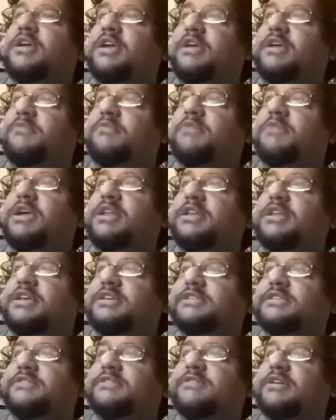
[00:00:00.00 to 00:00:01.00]
and made
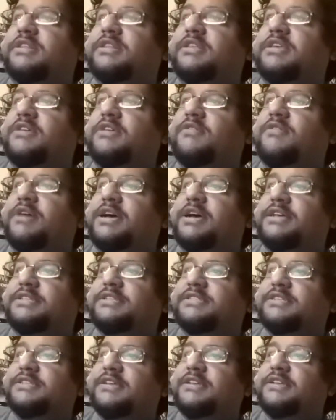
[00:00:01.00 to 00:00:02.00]
history in the
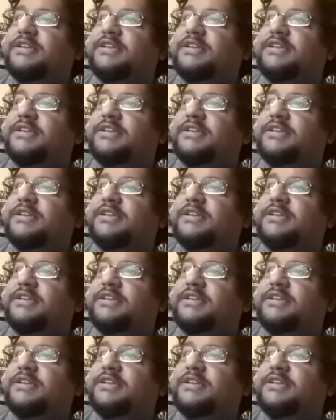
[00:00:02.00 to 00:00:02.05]
US.